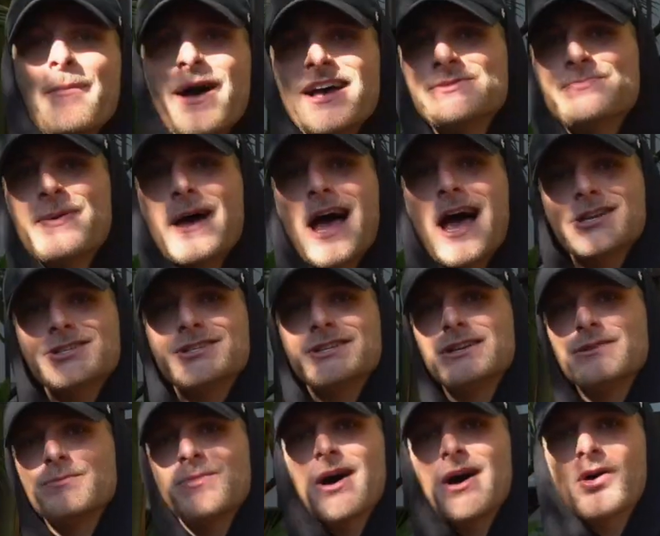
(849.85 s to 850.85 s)
as
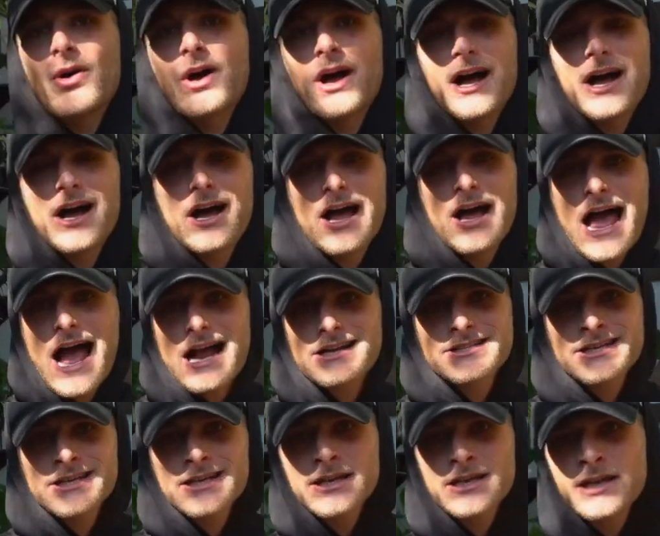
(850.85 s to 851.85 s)
passionate about
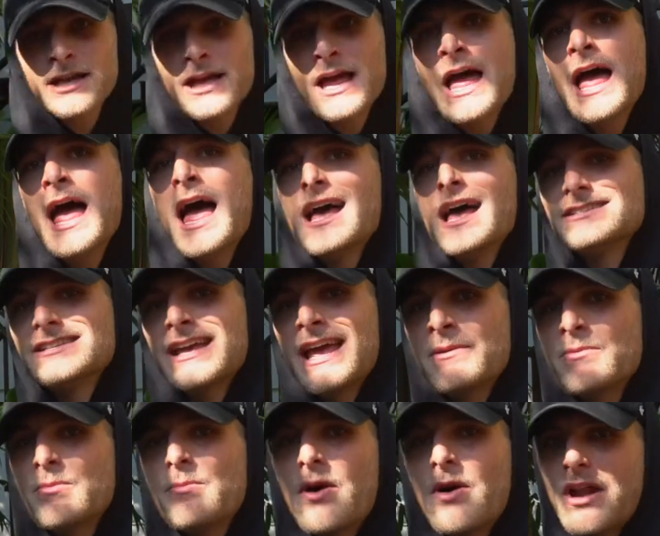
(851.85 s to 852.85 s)
acting as I
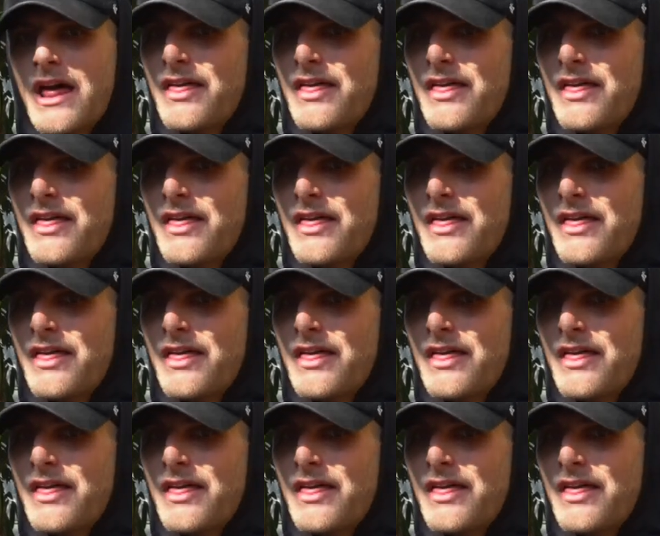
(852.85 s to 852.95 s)
am about